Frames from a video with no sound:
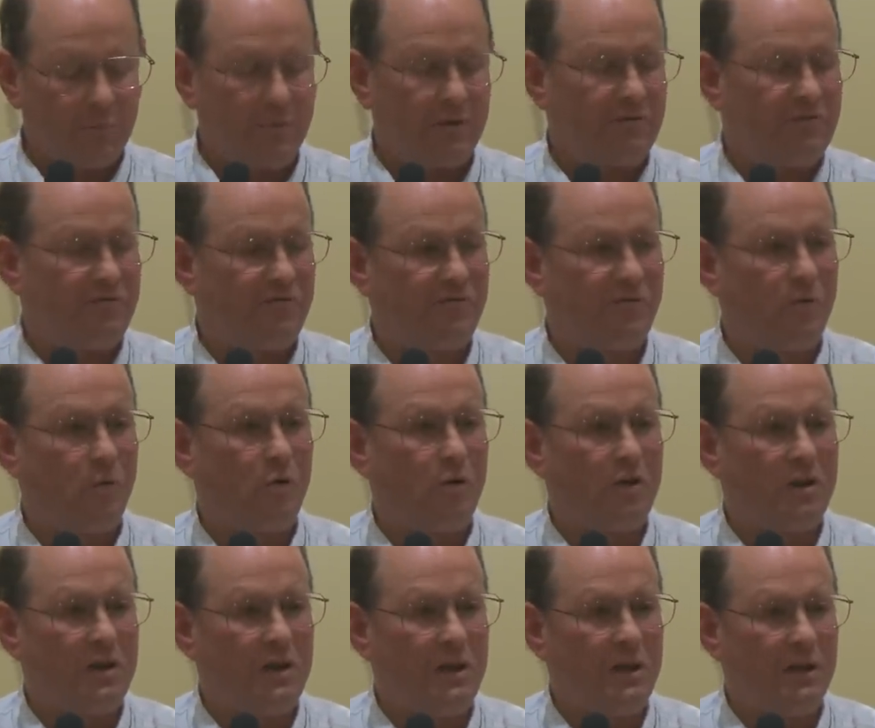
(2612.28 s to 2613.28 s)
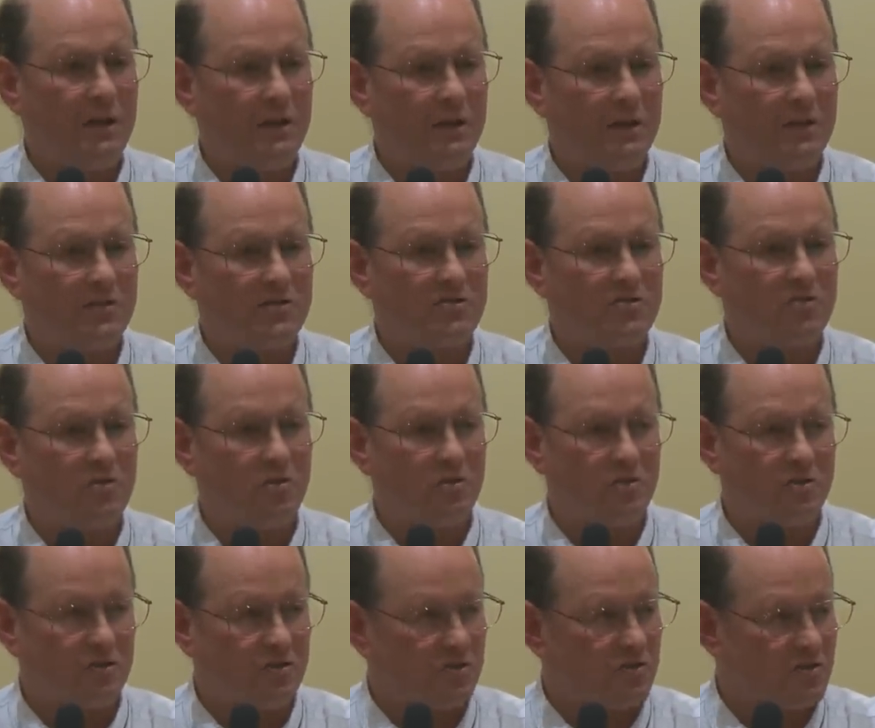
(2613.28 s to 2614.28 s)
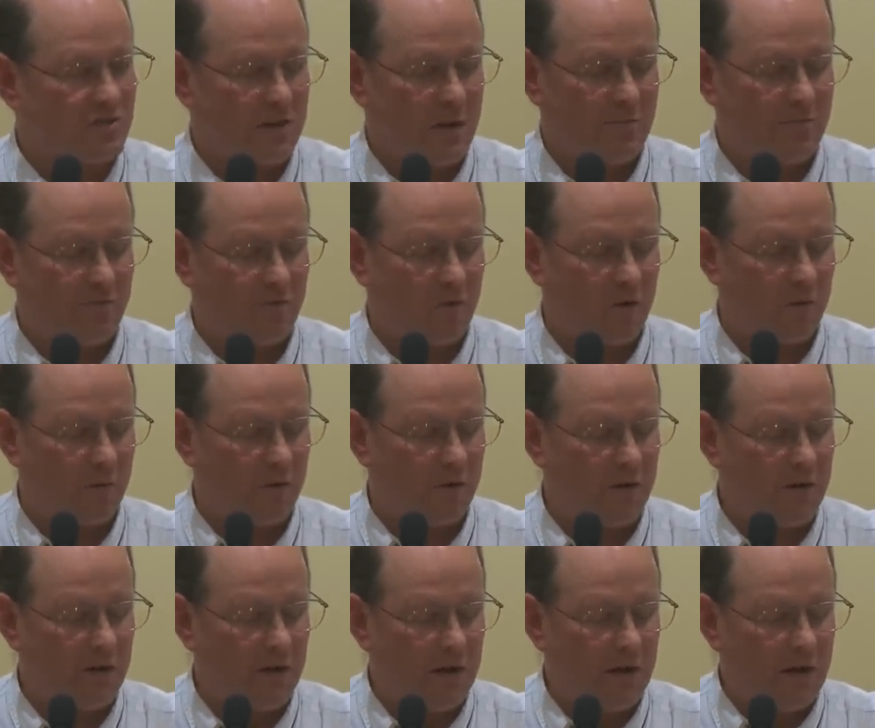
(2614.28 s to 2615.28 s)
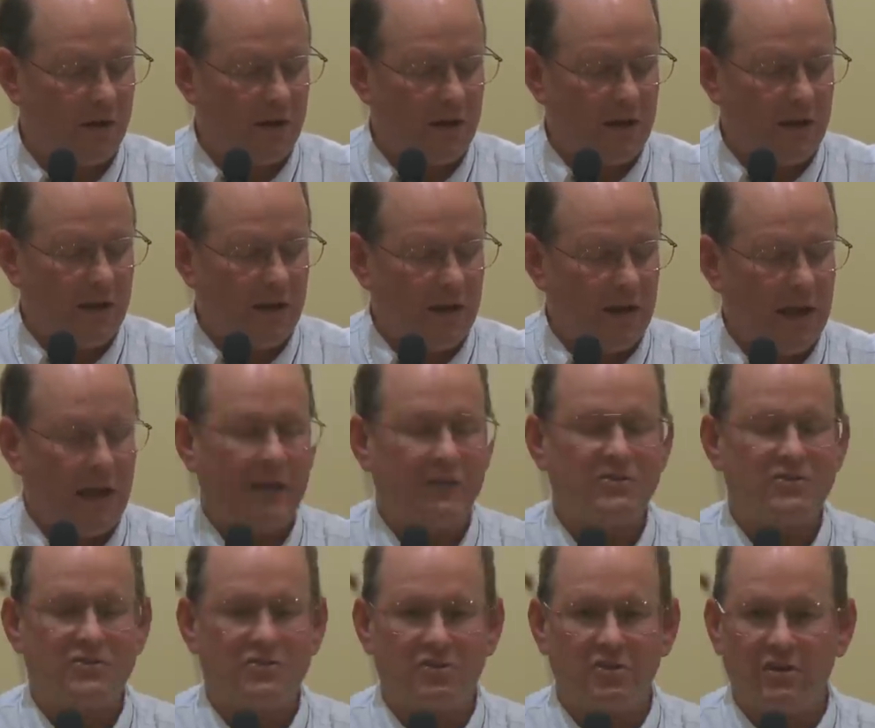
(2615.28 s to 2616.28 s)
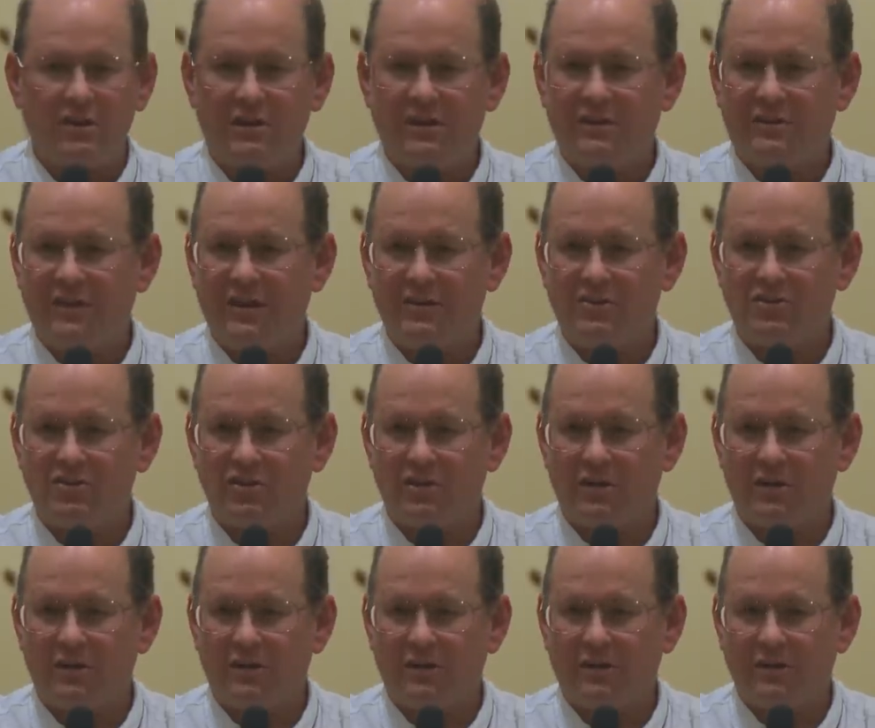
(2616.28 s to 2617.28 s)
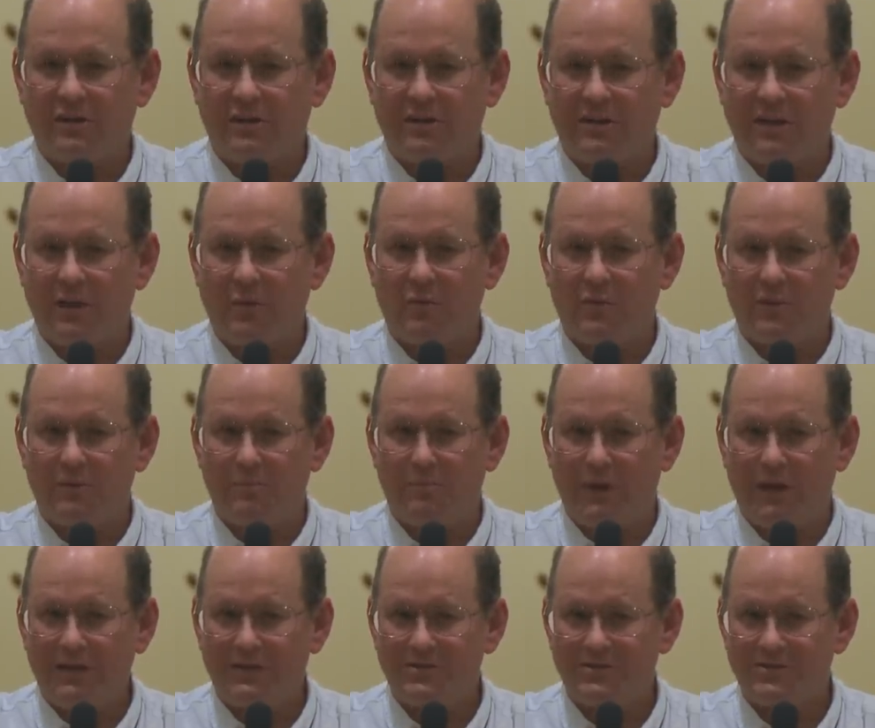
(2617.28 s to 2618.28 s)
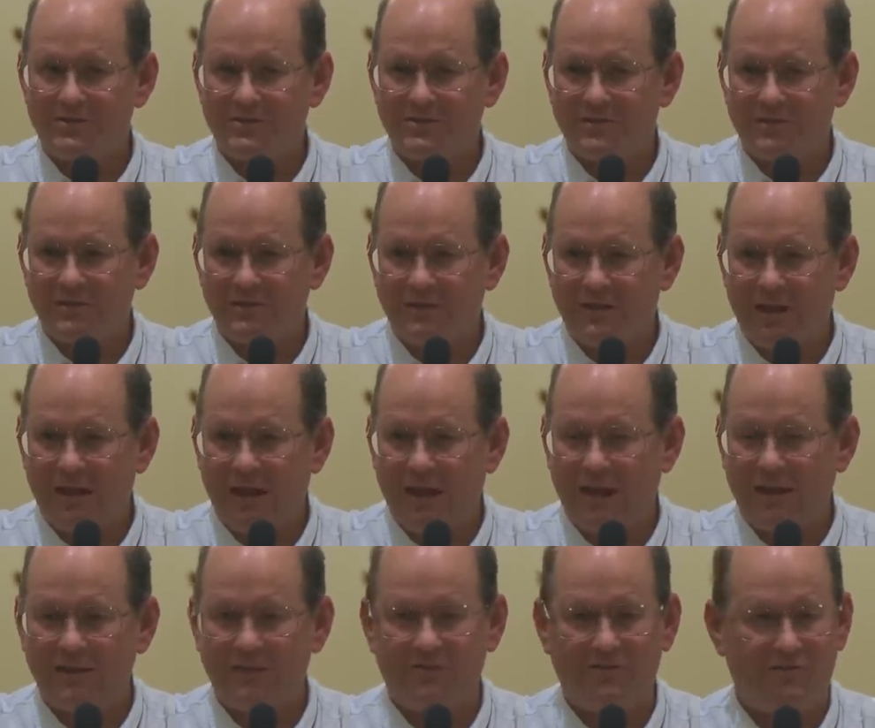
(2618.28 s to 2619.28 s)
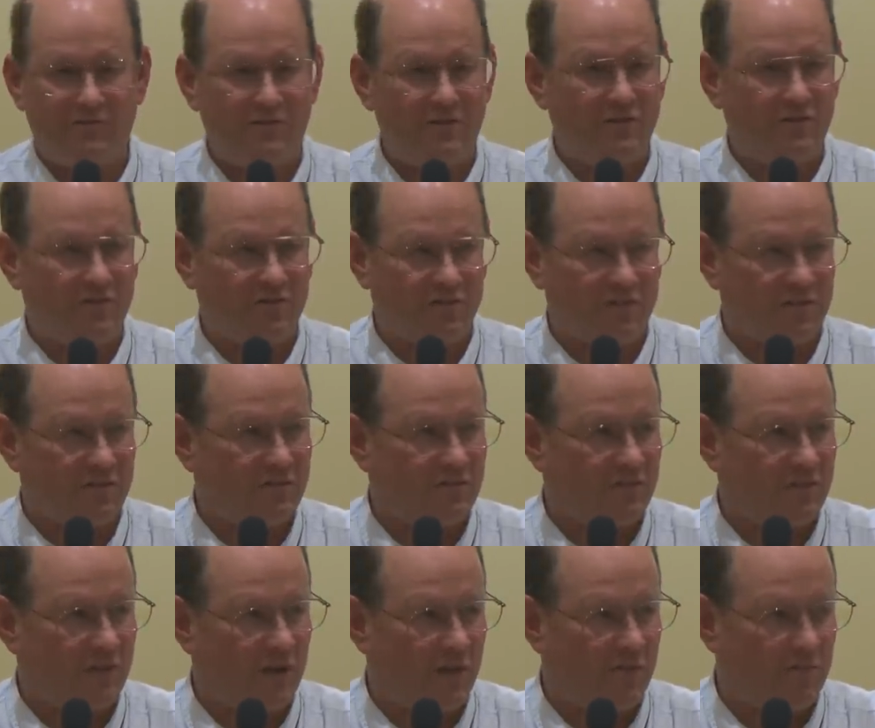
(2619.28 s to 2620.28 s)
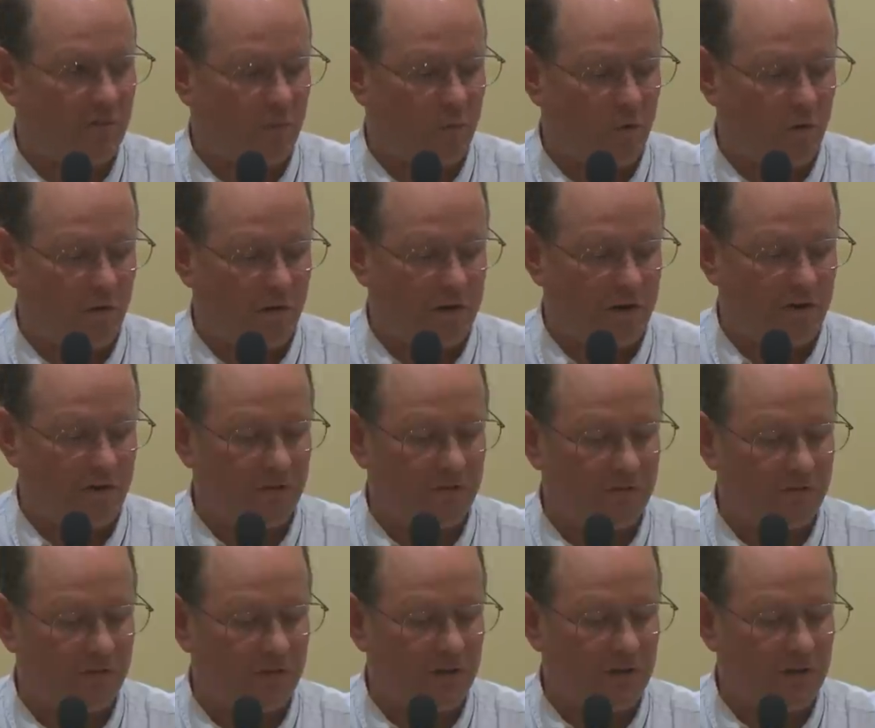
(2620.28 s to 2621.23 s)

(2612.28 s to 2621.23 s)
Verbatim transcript: But forty soldiers stepped forward and stood at attention. They were the best and the fiercest of the warriors.